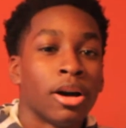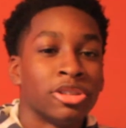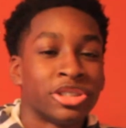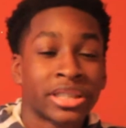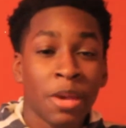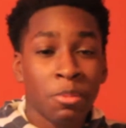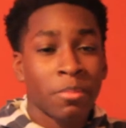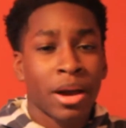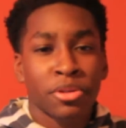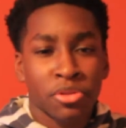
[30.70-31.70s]
just keep in
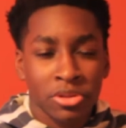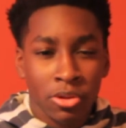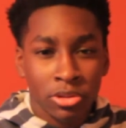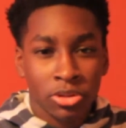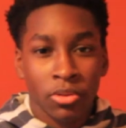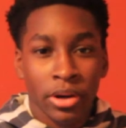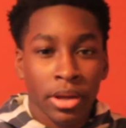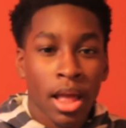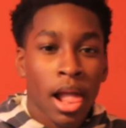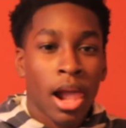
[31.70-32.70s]
mind for this whole
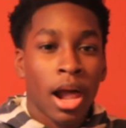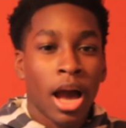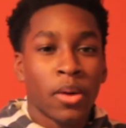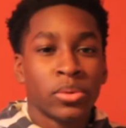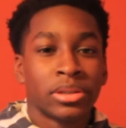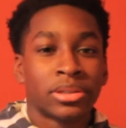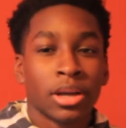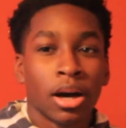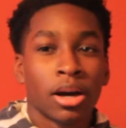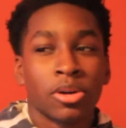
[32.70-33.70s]
story, I was
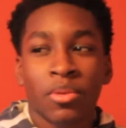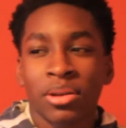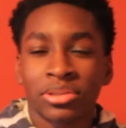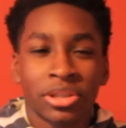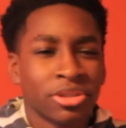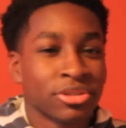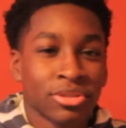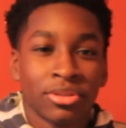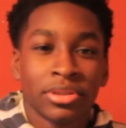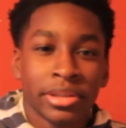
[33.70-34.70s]
around 10 years
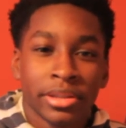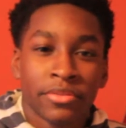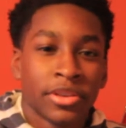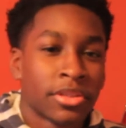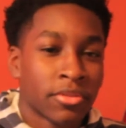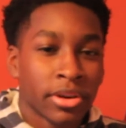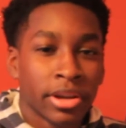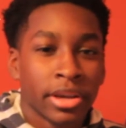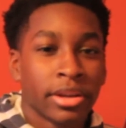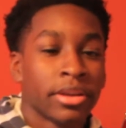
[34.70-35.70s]
old in the 5th
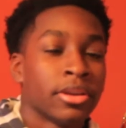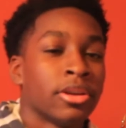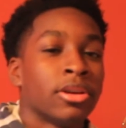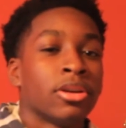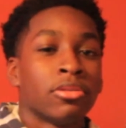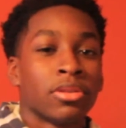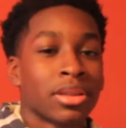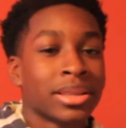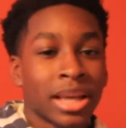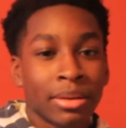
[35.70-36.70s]
grade,
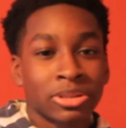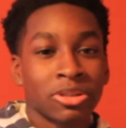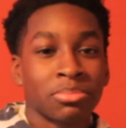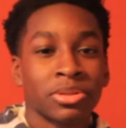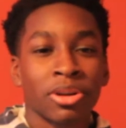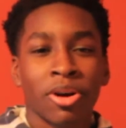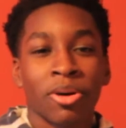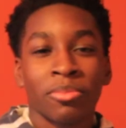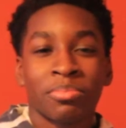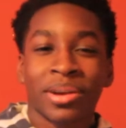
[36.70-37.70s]
around that time, so,
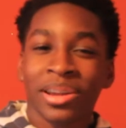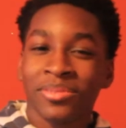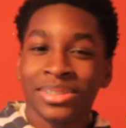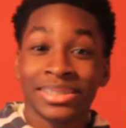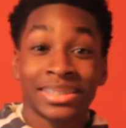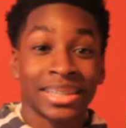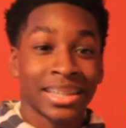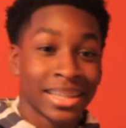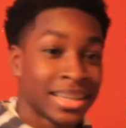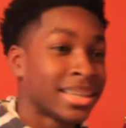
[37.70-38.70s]
brain was
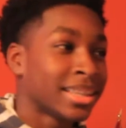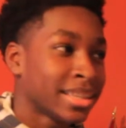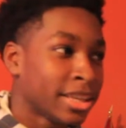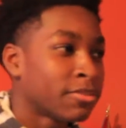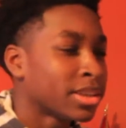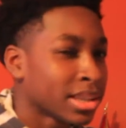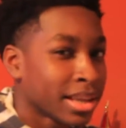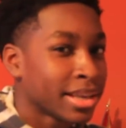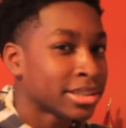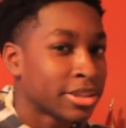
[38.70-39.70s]
even
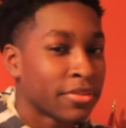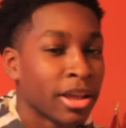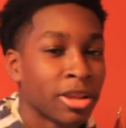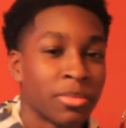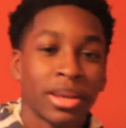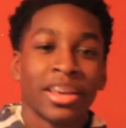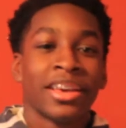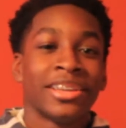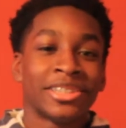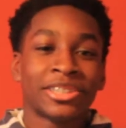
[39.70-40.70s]
less developed,
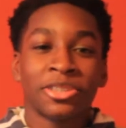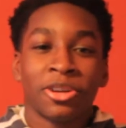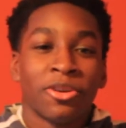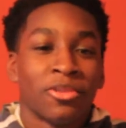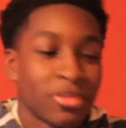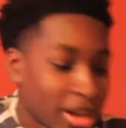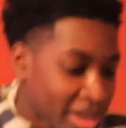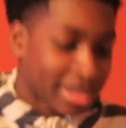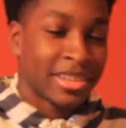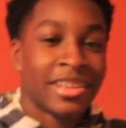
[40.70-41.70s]
and just,
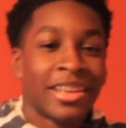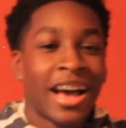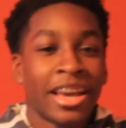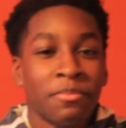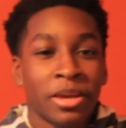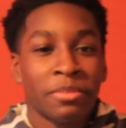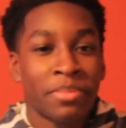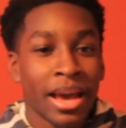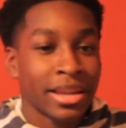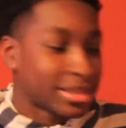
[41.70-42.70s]
I made
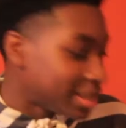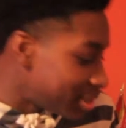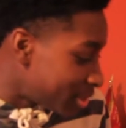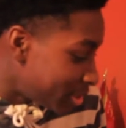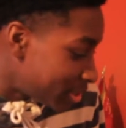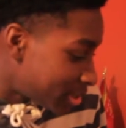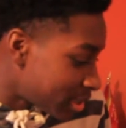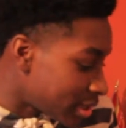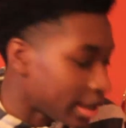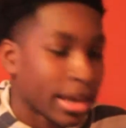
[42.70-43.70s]
bad decisions,
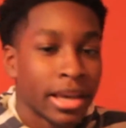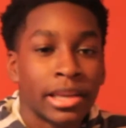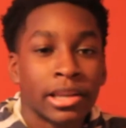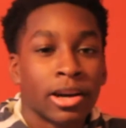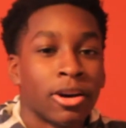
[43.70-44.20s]
and